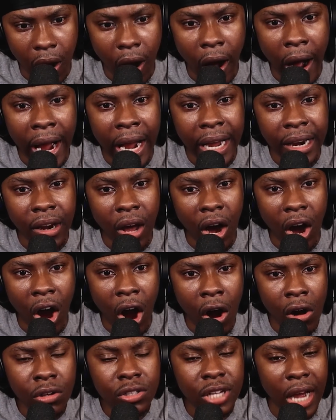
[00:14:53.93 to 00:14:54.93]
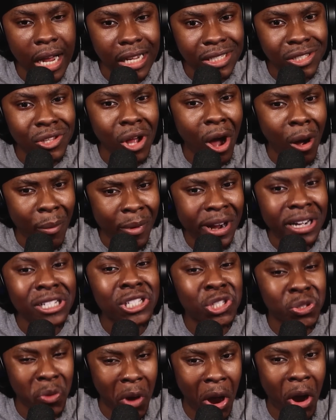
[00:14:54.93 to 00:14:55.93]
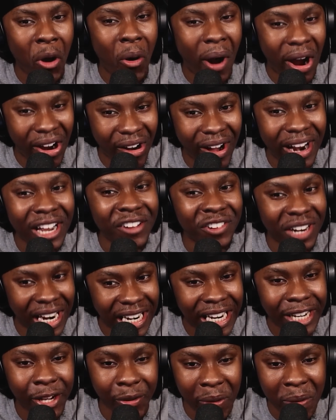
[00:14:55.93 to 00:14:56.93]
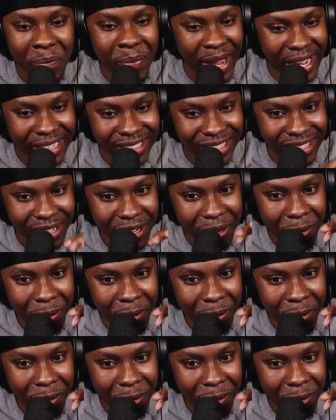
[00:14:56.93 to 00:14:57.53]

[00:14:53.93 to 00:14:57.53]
I know, hold tight, Starmie and Skrull. I can't even, like, they're doing bits.